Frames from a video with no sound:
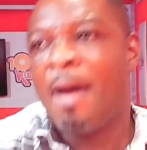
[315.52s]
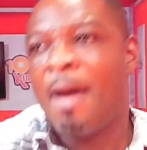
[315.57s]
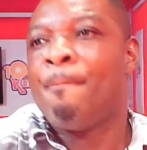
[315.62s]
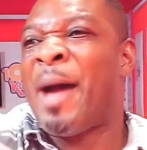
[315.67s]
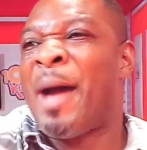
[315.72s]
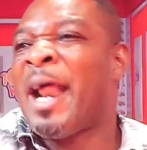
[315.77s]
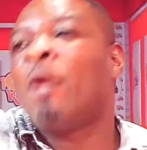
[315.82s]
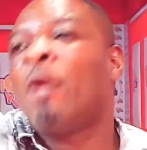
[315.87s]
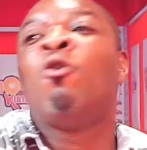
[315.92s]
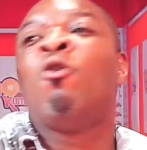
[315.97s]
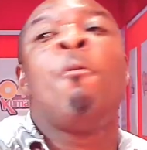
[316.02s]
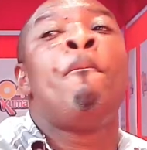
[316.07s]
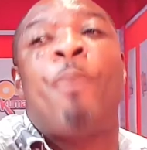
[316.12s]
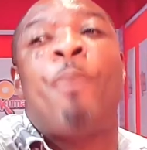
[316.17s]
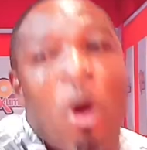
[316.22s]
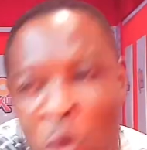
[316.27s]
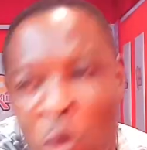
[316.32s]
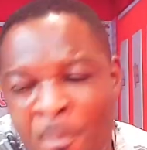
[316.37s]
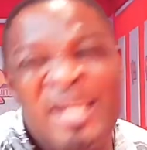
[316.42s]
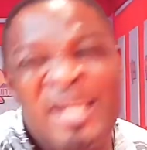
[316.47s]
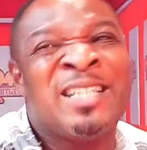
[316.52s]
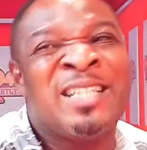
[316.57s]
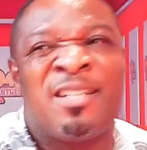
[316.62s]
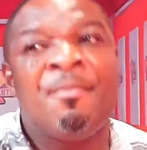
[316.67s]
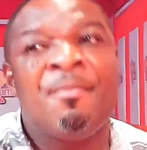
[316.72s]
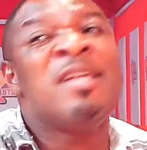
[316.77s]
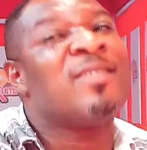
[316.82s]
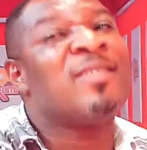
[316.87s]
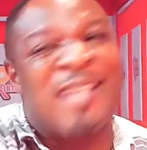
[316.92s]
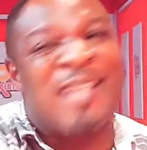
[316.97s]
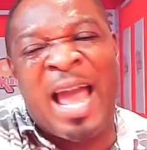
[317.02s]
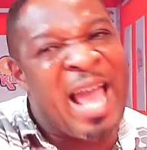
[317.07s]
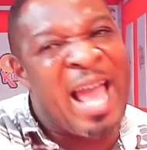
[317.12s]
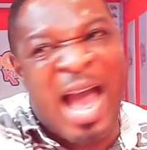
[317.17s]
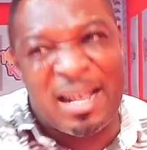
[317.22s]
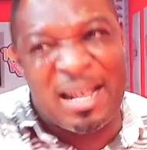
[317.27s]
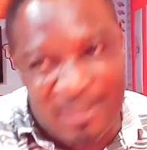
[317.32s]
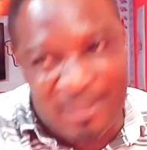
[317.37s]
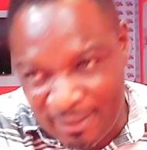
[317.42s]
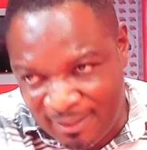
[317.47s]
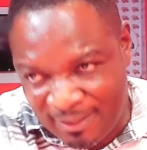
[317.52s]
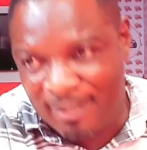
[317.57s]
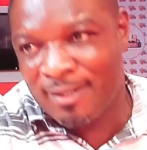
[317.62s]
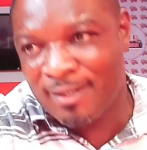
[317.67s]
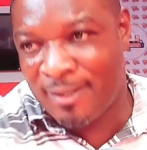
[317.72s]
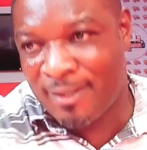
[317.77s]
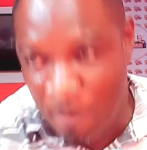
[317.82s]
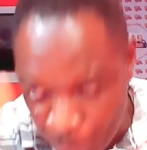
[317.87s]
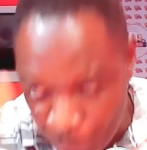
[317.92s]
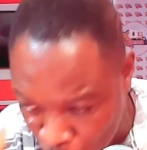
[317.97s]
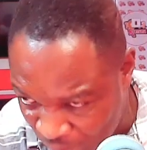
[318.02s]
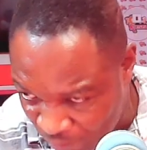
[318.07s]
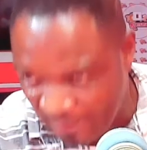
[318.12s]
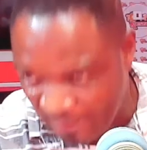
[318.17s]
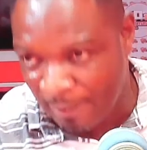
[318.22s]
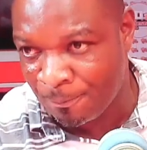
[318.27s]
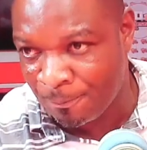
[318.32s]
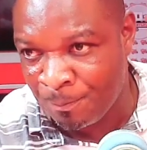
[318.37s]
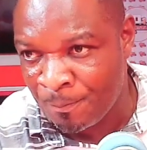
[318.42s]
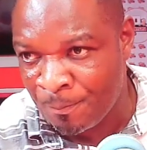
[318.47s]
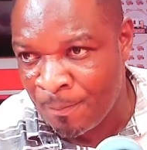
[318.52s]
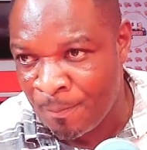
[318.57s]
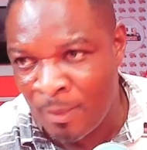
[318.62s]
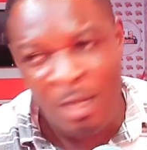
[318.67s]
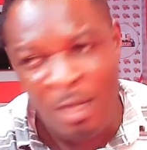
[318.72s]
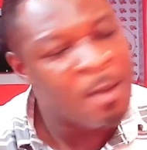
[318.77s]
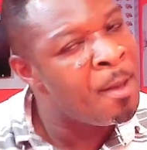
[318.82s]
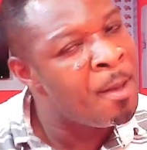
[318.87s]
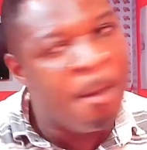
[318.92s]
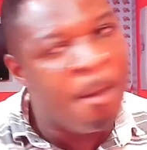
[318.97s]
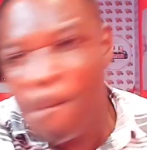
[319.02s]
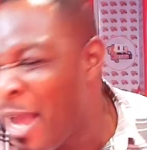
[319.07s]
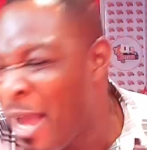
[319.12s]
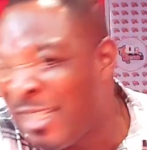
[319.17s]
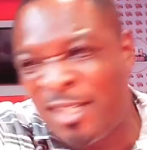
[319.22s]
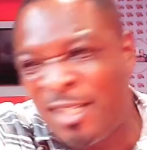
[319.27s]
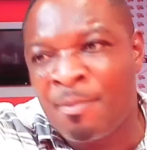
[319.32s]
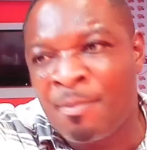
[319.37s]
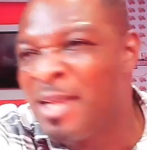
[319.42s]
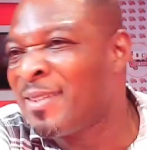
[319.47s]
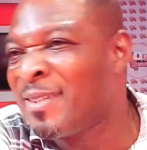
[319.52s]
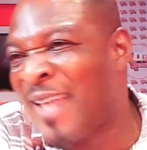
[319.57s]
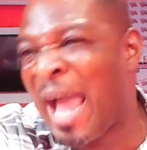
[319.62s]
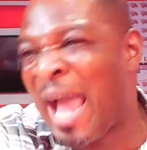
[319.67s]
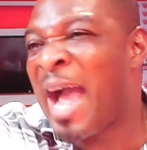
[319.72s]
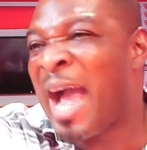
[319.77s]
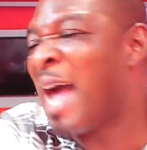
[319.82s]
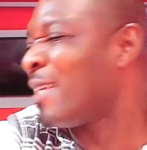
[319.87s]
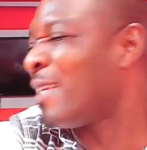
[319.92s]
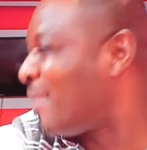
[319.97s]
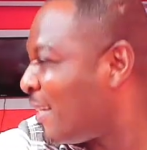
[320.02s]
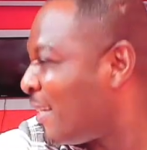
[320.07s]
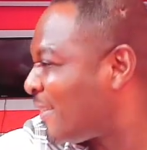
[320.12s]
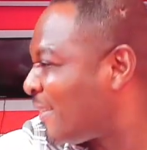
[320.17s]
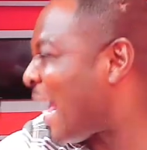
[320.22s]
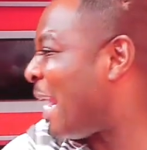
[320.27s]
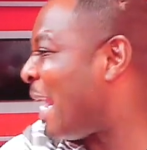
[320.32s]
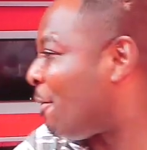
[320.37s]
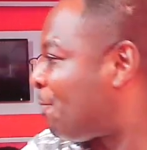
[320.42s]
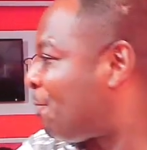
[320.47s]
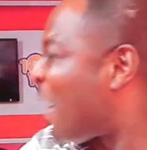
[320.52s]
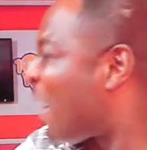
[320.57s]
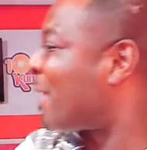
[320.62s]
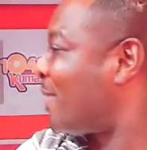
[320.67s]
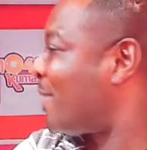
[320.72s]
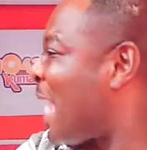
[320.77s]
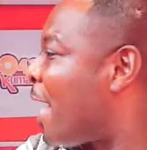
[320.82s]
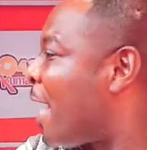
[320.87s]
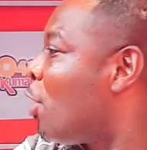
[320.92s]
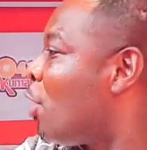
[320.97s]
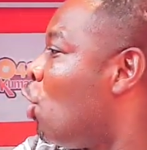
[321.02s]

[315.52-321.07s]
but enu mpo no mint mean sign has city simple utie mint mean sign has city said the fact say